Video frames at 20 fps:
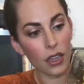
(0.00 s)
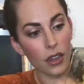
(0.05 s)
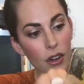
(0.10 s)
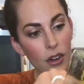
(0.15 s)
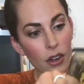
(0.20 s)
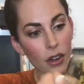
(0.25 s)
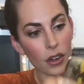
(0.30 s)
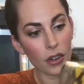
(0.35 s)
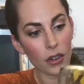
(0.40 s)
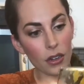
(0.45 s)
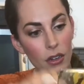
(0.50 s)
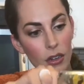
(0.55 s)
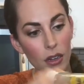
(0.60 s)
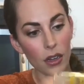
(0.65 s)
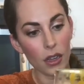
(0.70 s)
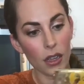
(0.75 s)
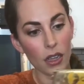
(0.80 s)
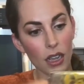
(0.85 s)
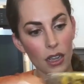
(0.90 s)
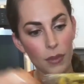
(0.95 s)
here
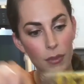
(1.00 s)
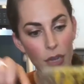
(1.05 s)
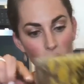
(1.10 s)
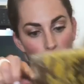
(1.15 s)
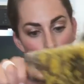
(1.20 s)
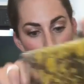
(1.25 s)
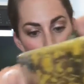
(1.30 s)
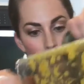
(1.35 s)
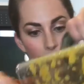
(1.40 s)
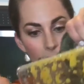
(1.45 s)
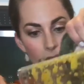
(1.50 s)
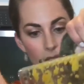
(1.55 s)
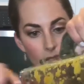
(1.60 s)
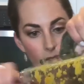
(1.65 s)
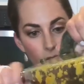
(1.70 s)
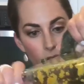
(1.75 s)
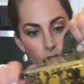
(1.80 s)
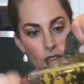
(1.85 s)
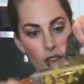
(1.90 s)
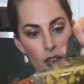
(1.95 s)
and make sure that we get
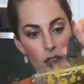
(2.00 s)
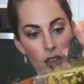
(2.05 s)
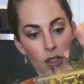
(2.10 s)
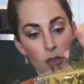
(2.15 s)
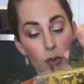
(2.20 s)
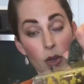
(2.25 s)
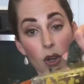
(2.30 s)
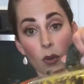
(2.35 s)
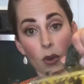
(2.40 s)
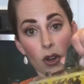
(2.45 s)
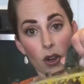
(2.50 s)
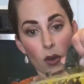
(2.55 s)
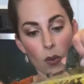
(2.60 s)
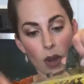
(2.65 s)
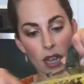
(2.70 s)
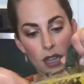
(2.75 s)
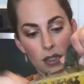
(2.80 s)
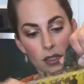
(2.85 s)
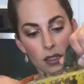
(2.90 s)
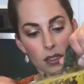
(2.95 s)
everything because we don't want to
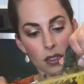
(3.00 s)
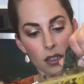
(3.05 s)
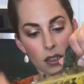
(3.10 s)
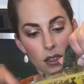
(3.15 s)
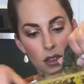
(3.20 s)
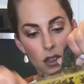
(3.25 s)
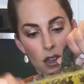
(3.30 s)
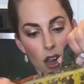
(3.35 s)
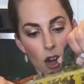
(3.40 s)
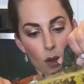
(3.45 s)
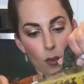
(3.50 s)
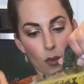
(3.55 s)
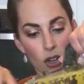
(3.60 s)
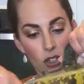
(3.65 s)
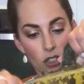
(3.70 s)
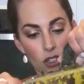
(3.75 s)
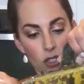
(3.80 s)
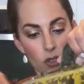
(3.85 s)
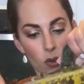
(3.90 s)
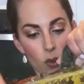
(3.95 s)
waste our
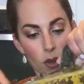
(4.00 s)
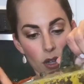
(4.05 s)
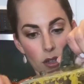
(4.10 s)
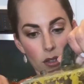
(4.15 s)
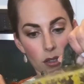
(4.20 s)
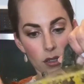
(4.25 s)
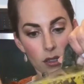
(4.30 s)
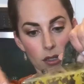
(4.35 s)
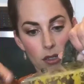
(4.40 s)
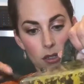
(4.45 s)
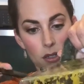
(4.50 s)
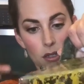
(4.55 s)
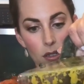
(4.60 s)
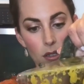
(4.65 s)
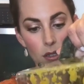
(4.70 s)
precious oils.